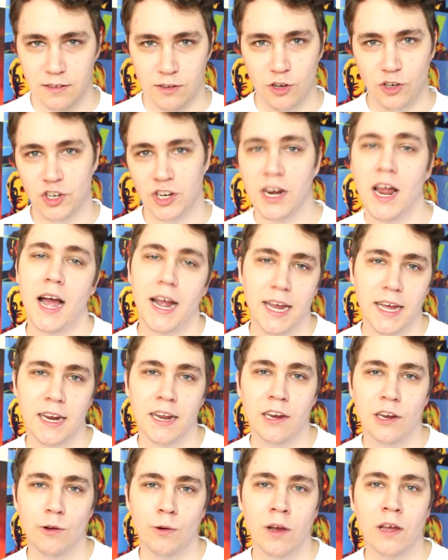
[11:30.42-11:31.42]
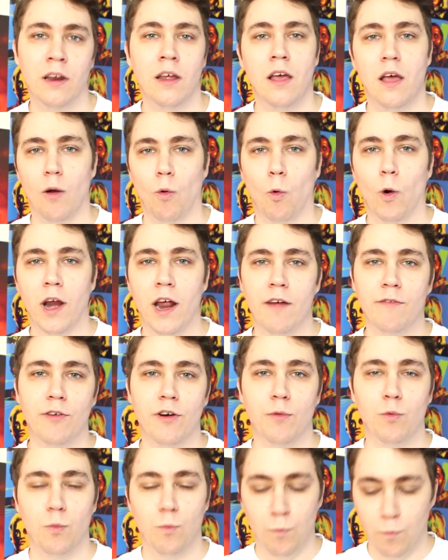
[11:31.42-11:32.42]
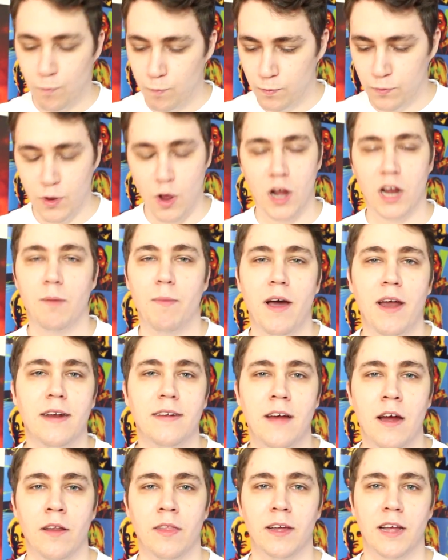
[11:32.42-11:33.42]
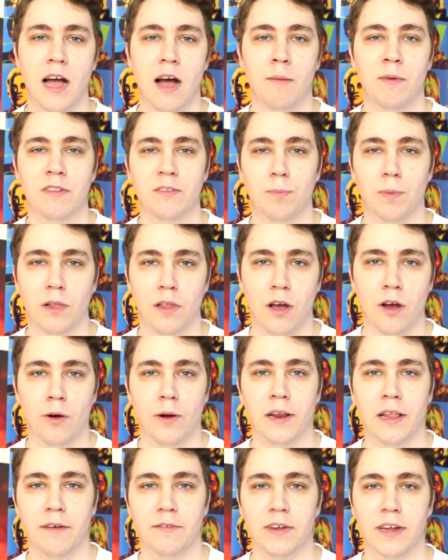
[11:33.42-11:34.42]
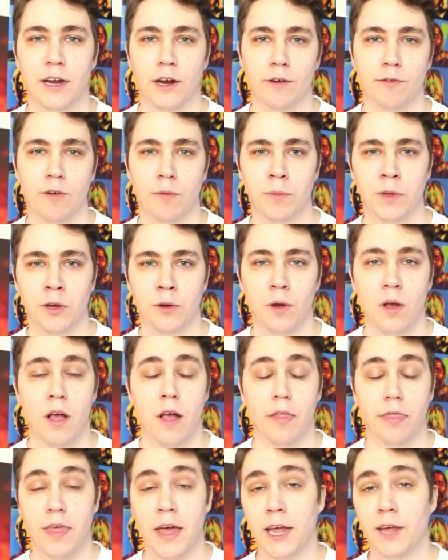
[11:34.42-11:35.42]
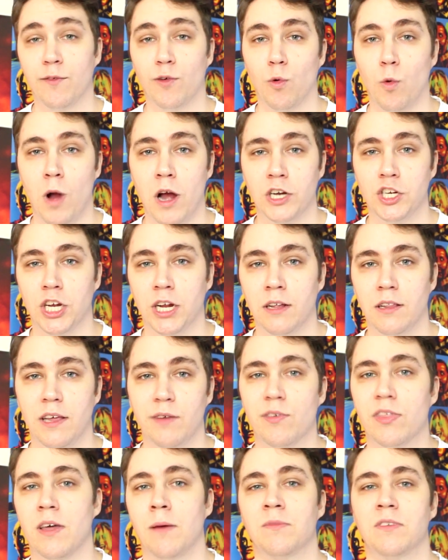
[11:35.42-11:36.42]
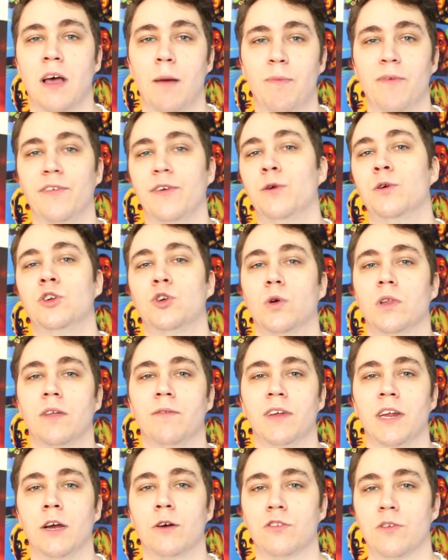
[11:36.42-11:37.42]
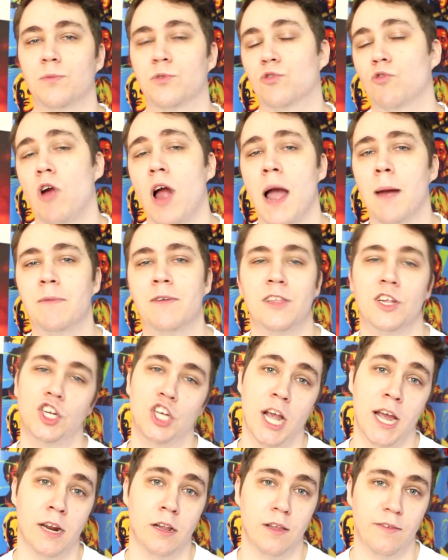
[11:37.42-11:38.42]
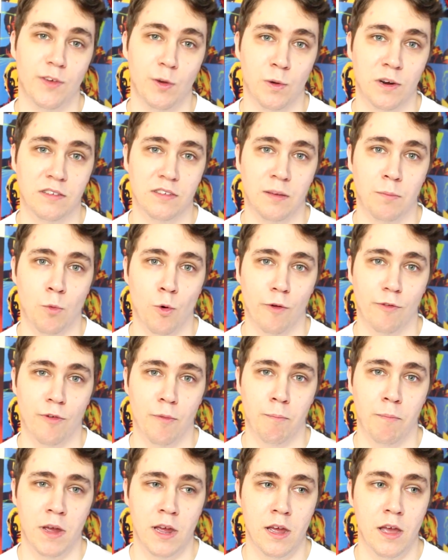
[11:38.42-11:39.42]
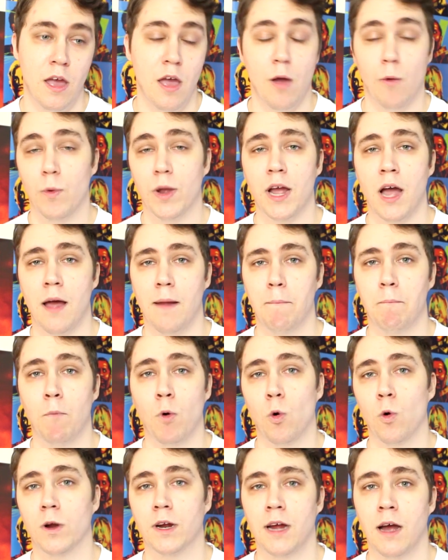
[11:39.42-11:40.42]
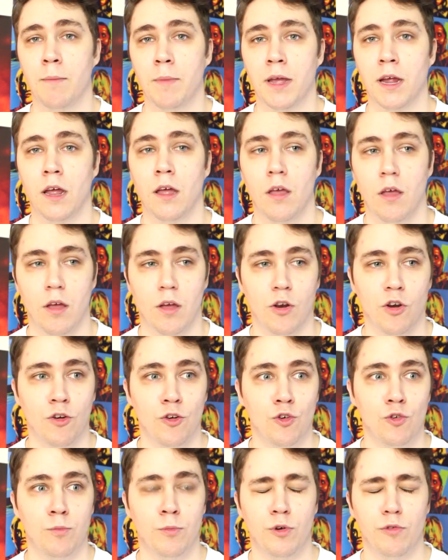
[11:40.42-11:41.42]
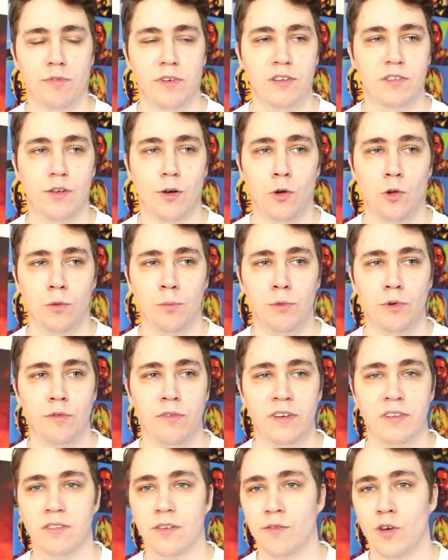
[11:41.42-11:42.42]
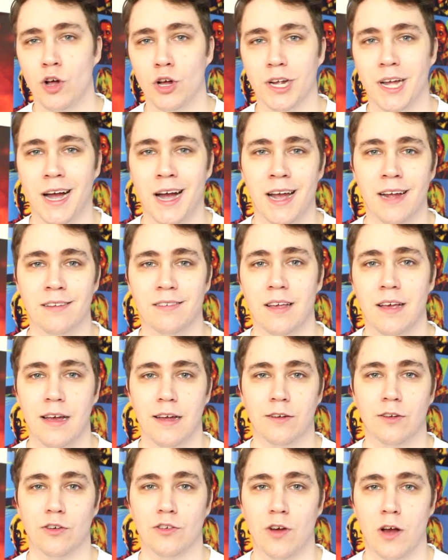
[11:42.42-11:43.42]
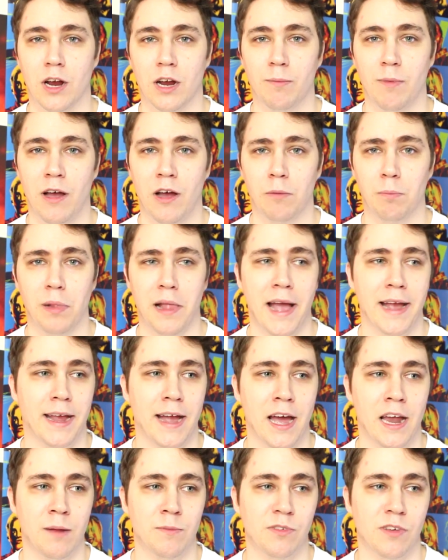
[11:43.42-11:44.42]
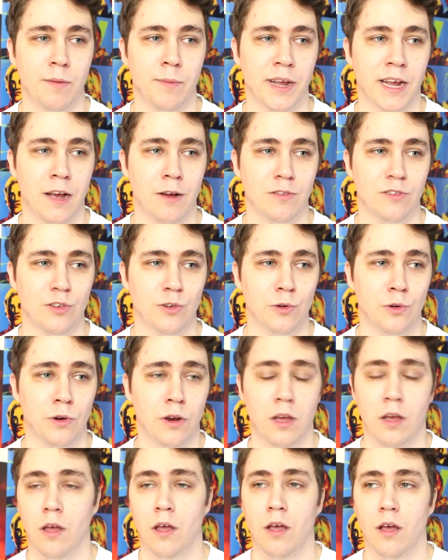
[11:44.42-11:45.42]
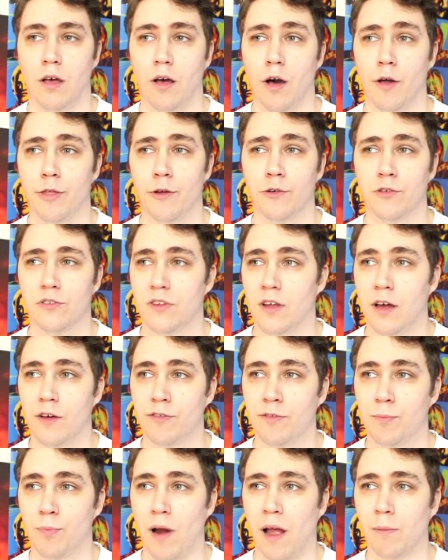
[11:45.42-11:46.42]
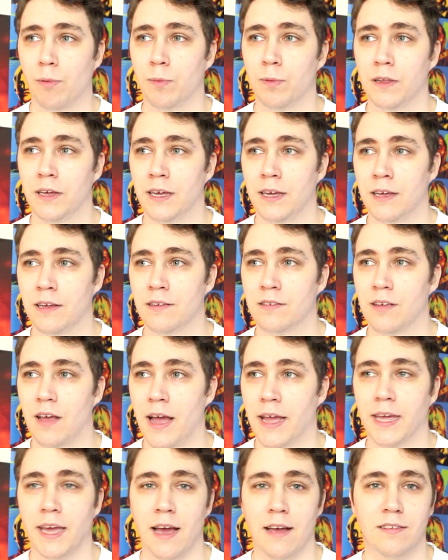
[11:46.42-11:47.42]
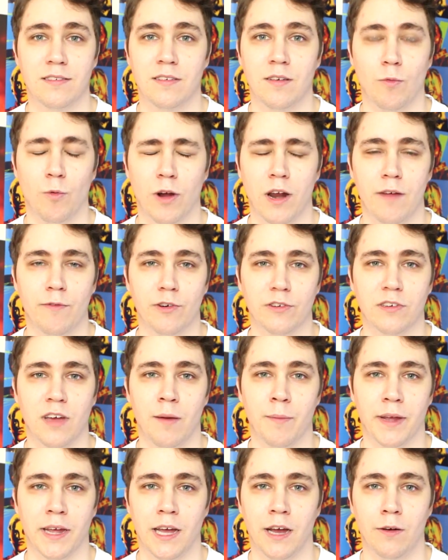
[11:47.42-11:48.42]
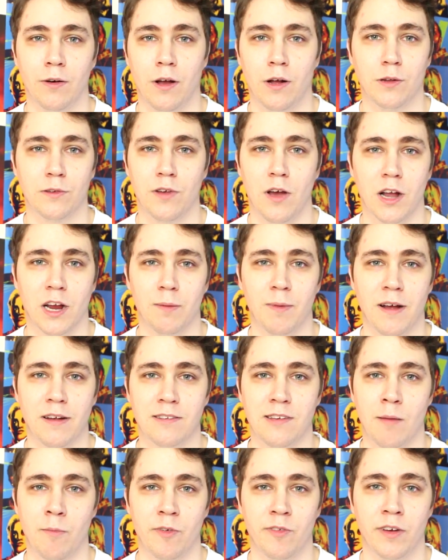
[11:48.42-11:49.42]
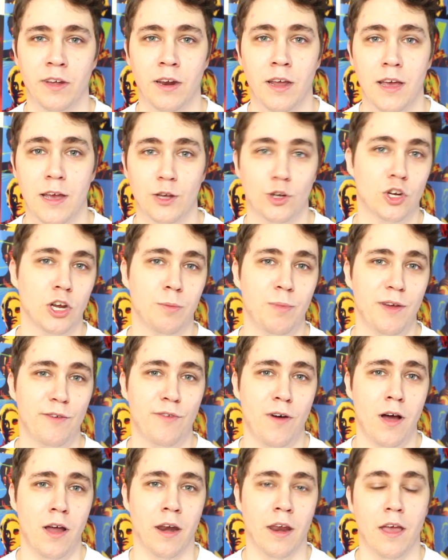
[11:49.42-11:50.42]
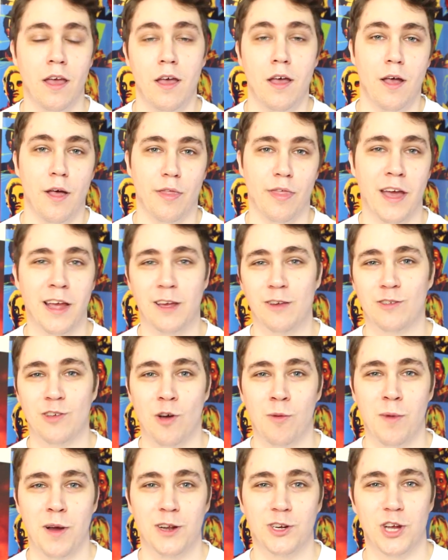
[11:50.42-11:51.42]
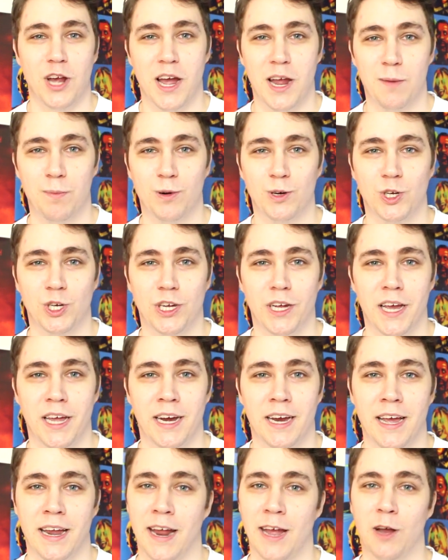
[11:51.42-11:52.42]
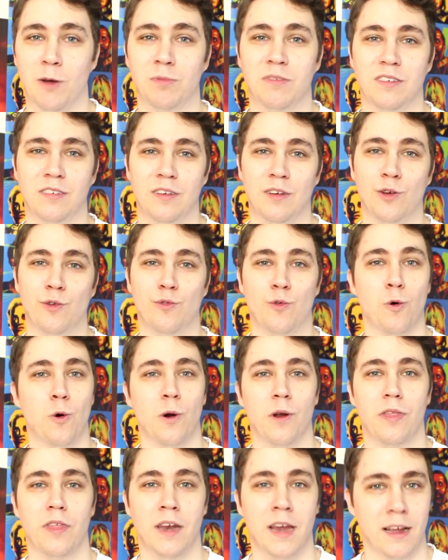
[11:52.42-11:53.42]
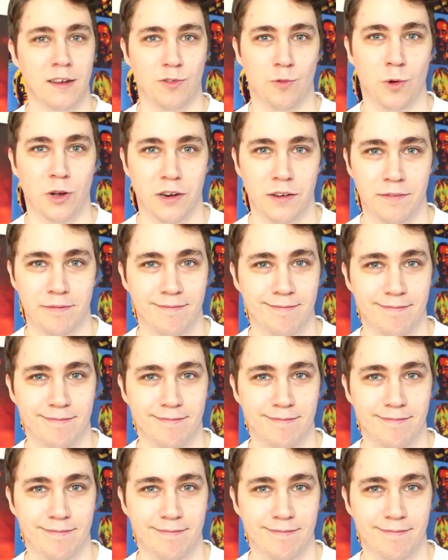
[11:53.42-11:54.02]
Could you not get into it? Whatever. Talk about it down in the comments below. I'd love to hear from you. Thank you for watching. Leave a thumbs up if you enjoyed the video. Subscribe to the channel if you want to see more from me. We got more coming. New movies, old movies of all kinds to talk about. Black Adam's coming out soon. Other stuff probably is, I guess. Whatever's coming out, I'll talk about some of it. Should be fun. Thank you so much. I appreciate it, and I hope to see you for the next one.